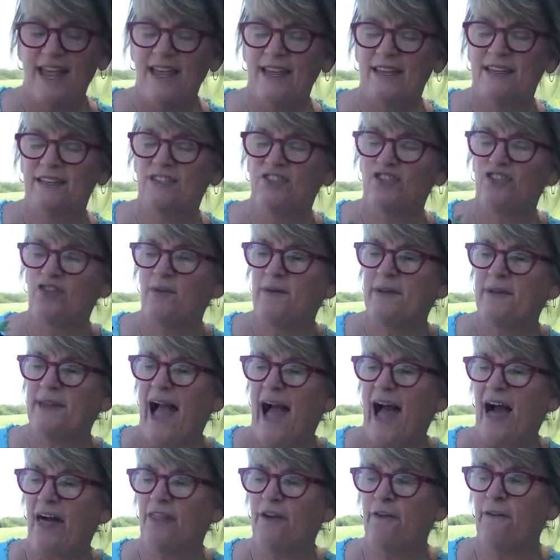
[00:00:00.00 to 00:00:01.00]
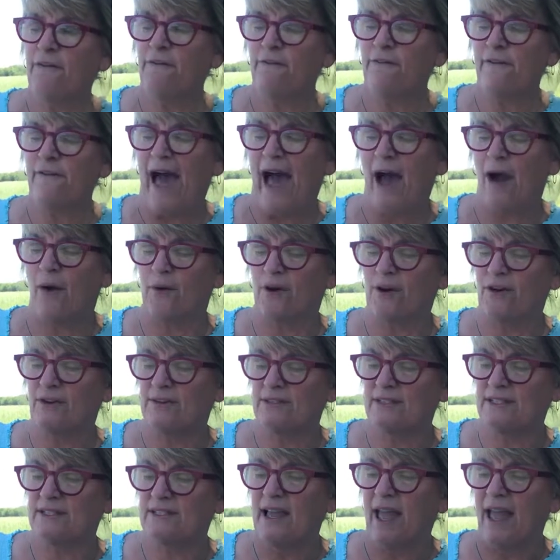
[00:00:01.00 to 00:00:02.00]
is to gather
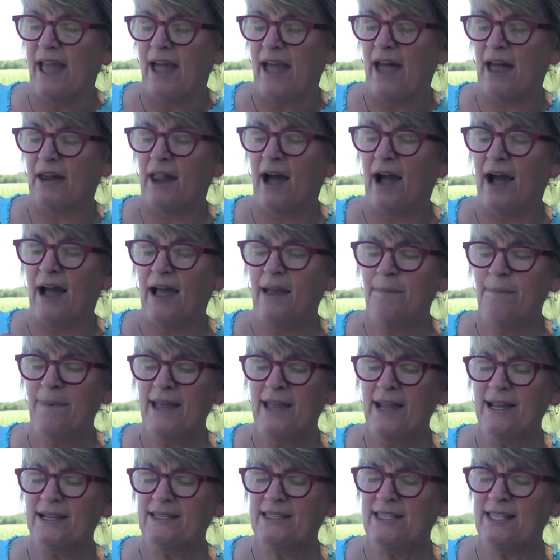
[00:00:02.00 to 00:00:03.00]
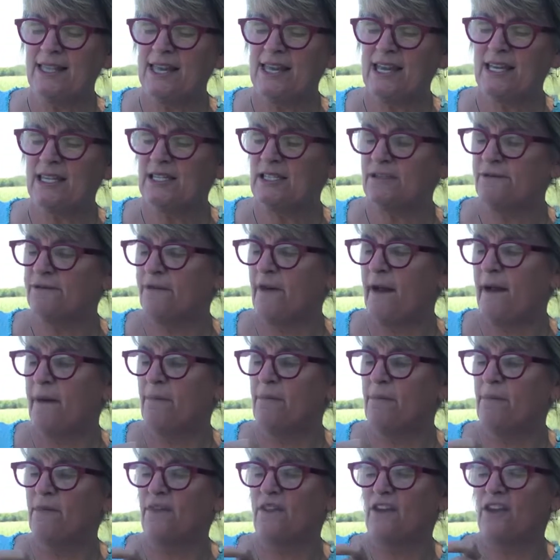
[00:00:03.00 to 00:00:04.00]
flowers and I picked these
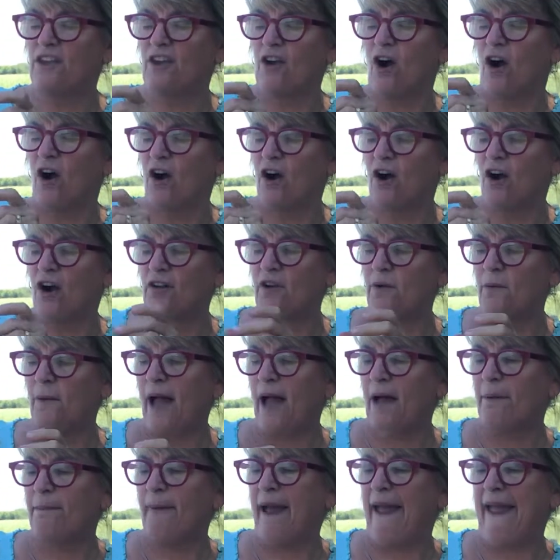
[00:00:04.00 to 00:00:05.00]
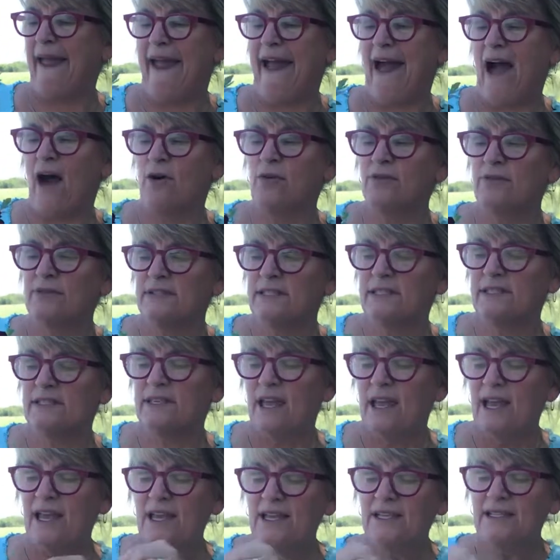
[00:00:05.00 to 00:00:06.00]
from the yard around my house.
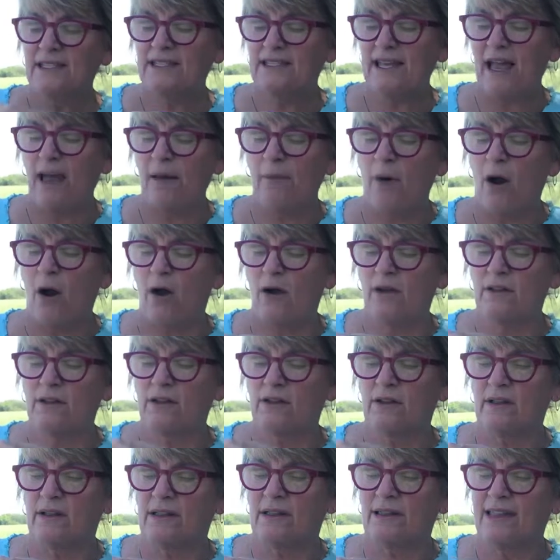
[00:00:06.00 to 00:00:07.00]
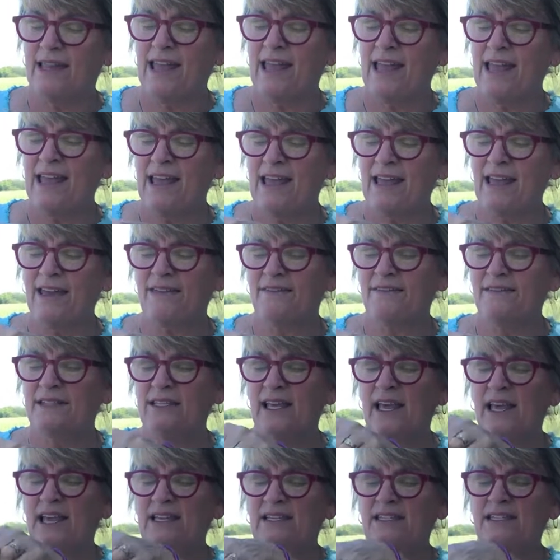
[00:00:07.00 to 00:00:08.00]
Some are little leaves,
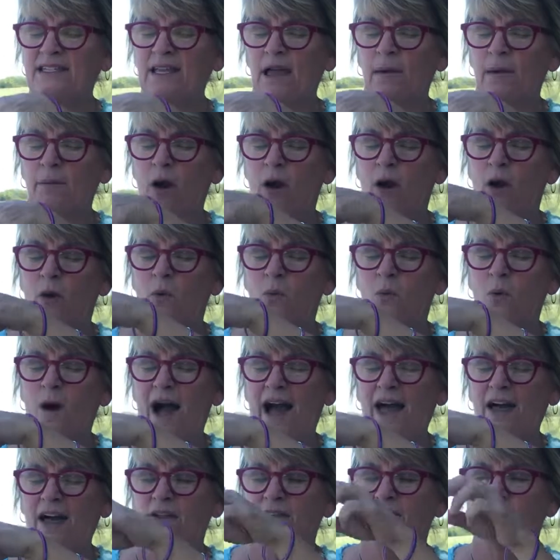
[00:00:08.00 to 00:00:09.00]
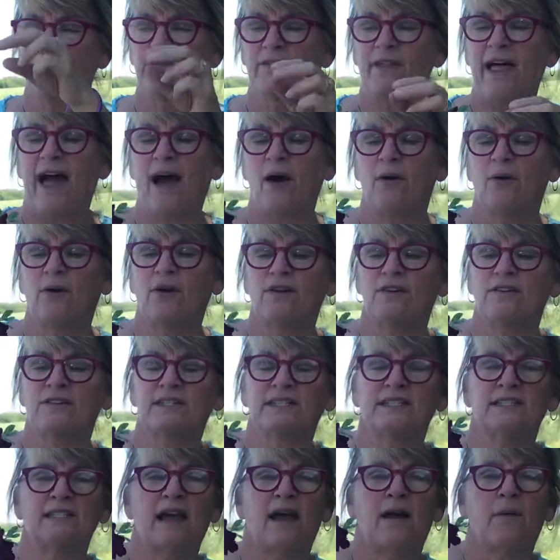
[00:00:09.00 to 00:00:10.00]
some are wildflowers,
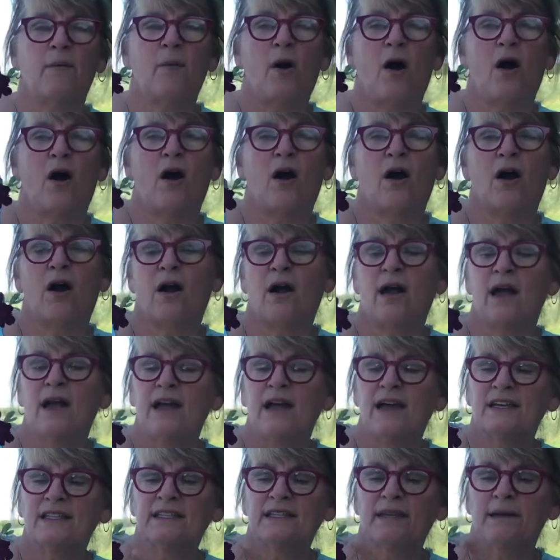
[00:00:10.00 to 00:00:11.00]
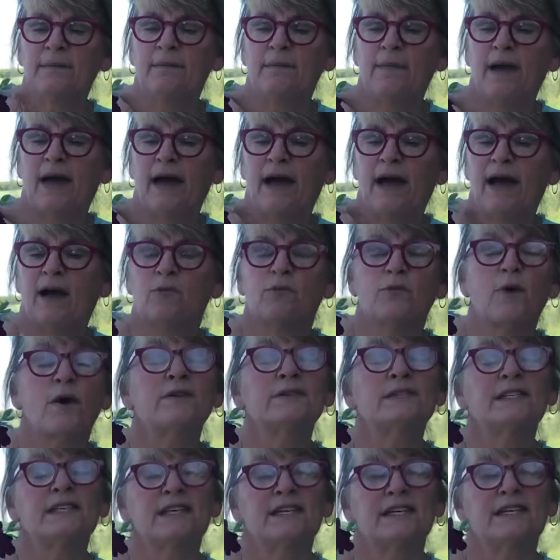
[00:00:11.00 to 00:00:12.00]
some are some uh,
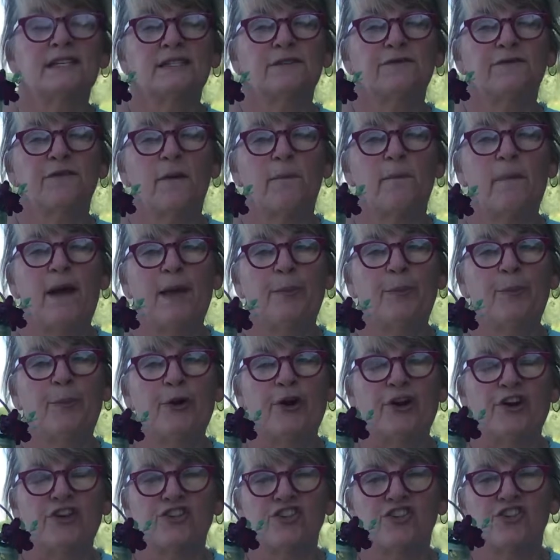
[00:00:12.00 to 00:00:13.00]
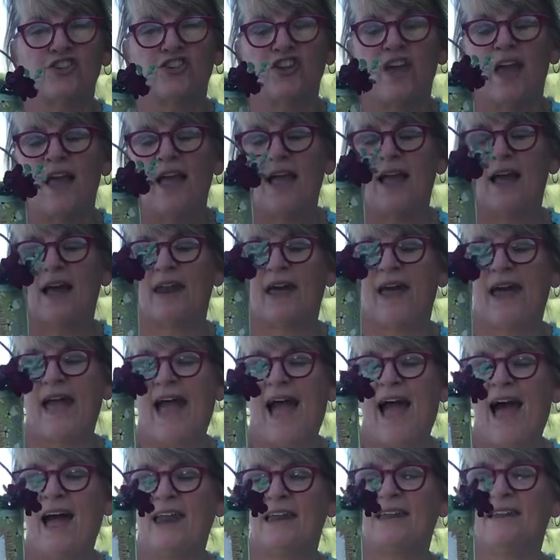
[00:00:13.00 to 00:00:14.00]
roses from my bush. And I
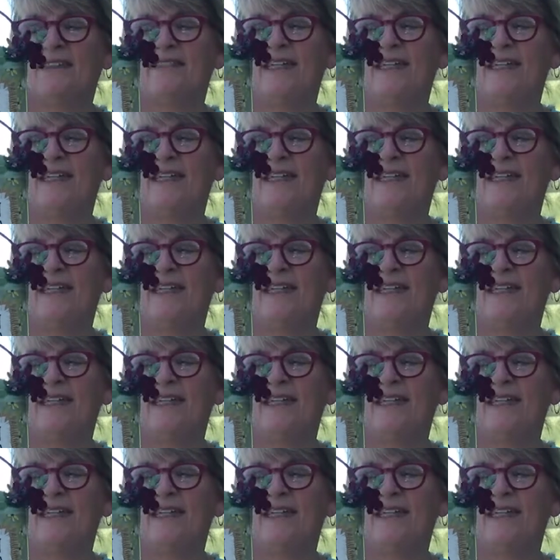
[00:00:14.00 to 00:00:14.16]
added